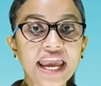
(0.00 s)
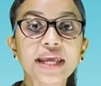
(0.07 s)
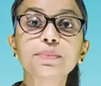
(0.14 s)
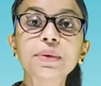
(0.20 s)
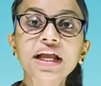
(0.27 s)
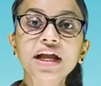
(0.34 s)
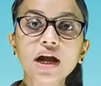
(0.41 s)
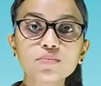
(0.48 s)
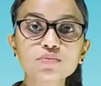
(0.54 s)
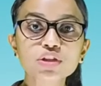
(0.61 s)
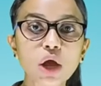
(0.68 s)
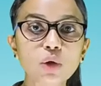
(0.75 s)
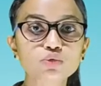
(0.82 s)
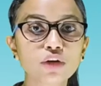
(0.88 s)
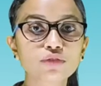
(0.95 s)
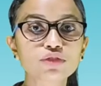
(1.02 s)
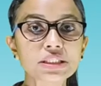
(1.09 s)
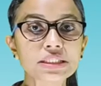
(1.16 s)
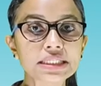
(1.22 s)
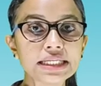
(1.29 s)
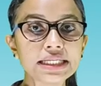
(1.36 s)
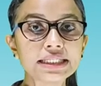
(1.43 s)
It becomes out of the
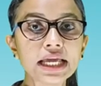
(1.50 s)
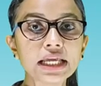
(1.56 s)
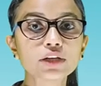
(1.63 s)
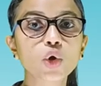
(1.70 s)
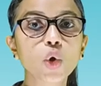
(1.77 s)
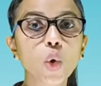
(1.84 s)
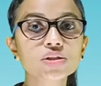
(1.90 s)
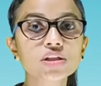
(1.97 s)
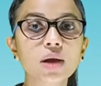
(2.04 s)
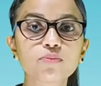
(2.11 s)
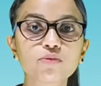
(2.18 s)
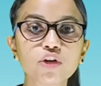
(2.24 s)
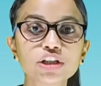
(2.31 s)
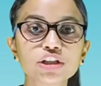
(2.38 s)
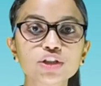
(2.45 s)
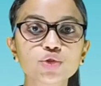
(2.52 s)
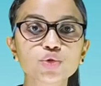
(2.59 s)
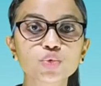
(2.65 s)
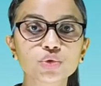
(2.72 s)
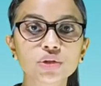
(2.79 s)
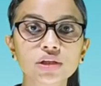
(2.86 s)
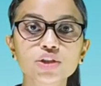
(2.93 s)
seed and grows upward
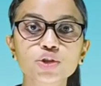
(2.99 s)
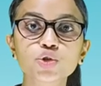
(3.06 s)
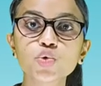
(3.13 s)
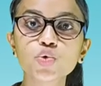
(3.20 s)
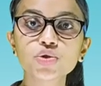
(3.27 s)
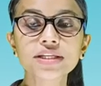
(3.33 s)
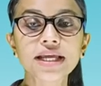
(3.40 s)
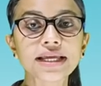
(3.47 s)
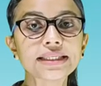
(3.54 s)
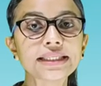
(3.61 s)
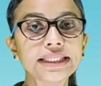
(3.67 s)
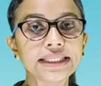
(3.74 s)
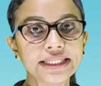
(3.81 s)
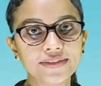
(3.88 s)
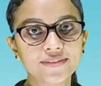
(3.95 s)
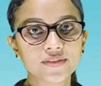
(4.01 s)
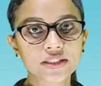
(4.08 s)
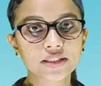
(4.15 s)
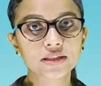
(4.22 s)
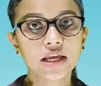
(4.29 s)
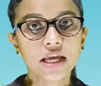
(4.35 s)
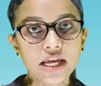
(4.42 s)
into the shoot and
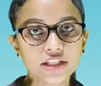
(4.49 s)
leaves.